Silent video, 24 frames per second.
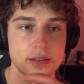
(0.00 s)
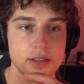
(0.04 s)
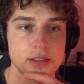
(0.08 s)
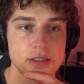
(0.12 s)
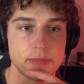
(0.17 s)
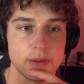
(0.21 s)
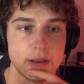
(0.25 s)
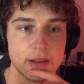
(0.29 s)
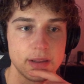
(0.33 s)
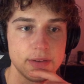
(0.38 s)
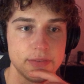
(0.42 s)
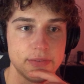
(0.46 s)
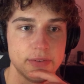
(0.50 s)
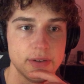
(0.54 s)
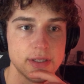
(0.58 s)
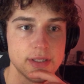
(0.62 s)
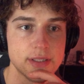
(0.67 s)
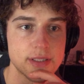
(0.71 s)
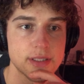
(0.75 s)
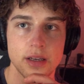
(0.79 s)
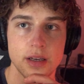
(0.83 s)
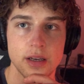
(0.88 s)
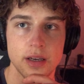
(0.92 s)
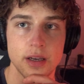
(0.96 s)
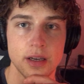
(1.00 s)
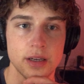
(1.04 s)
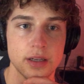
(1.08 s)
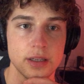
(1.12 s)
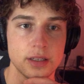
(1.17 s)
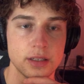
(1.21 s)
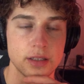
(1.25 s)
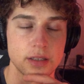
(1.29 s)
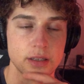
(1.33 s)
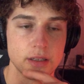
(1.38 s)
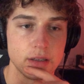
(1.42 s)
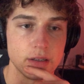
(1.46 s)
Smiley face.
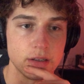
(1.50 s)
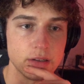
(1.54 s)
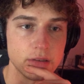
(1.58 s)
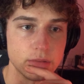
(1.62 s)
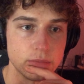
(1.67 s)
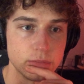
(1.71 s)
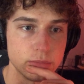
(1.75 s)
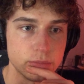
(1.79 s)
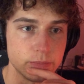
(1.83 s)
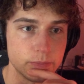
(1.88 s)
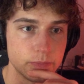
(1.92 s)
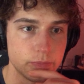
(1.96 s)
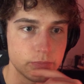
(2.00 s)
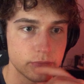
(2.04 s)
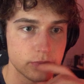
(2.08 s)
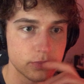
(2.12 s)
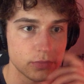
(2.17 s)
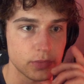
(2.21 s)
And um,